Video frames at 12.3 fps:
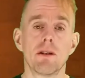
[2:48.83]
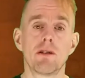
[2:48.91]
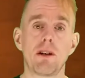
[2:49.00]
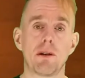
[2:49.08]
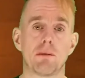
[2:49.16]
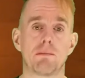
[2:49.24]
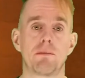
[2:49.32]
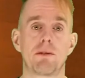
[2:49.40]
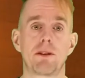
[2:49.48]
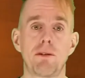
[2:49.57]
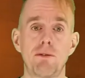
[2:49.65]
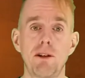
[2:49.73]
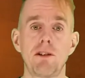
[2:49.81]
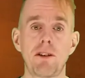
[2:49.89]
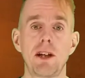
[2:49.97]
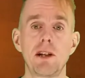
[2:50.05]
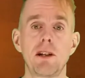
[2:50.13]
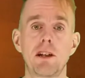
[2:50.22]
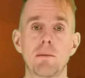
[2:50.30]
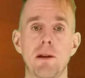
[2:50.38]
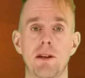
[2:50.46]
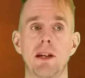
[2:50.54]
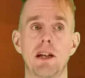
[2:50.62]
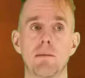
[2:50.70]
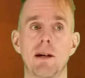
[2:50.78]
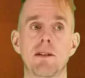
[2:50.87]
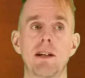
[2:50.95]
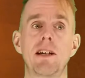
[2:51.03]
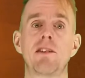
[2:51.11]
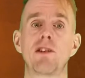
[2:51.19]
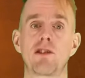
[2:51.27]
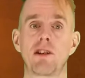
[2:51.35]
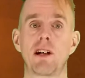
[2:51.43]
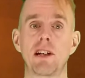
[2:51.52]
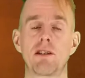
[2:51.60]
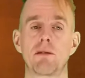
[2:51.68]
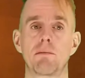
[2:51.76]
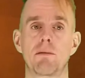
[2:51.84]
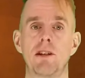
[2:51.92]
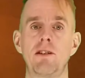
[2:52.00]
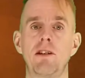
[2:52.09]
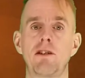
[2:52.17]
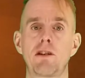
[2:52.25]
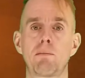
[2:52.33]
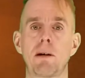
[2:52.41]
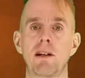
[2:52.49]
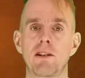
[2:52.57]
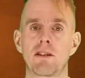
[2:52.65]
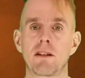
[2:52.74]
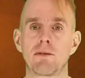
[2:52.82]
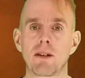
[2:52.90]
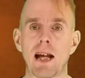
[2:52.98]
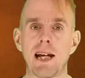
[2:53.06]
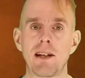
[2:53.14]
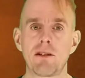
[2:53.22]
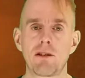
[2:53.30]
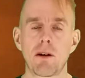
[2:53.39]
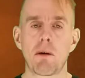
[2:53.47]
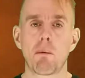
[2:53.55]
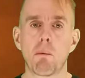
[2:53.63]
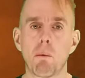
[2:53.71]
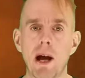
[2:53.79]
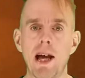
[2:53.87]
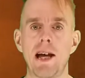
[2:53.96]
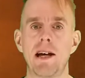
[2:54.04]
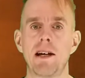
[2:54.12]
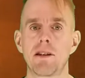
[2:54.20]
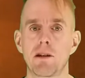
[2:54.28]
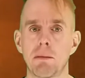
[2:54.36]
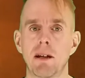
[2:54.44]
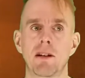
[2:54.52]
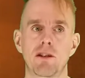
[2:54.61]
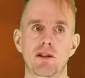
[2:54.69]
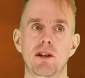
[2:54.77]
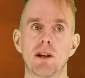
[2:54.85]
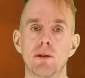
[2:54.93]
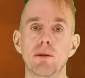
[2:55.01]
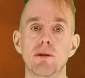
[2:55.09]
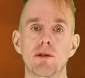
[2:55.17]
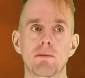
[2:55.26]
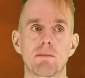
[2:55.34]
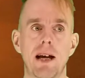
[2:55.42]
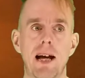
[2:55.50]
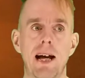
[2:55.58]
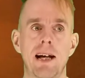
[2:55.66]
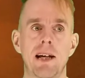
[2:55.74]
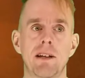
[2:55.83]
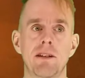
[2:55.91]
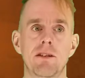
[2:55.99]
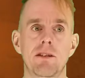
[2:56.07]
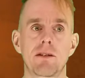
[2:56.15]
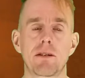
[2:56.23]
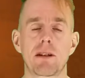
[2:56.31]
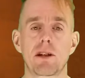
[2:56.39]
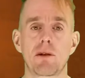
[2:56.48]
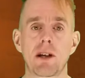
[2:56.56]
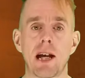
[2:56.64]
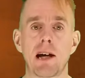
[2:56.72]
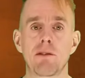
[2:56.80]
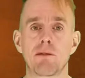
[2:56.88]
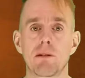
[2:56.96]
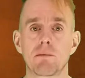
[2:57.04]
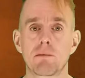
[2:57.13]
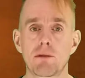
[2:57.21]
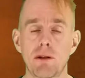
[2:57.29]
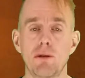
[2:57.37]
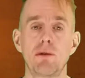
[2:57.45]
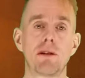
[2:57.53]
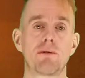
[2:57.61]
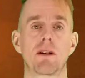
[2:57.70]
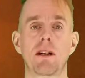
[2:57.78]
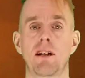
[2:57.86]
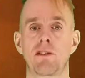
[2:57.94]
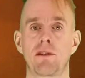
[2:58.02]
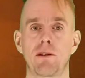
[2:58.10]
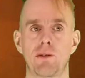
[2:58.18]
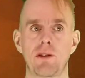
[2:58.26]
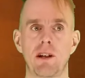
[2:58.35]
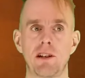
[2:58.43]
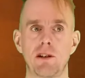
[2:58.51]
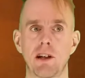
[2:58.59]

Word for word: So the first thing you need to be thinking about is the site. This is the parcel of land where the plant goes, and you can have two different classes of site.